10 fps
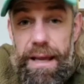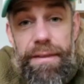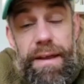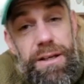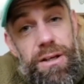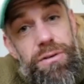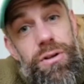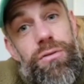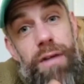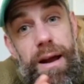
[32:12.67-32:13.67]
And then you
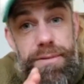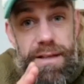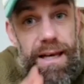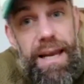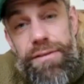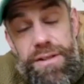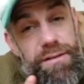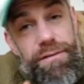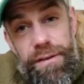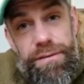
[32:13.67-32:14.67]
do reps 11
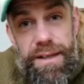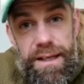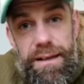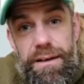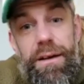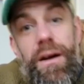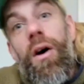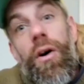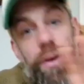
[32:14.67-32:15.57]
to 15 on a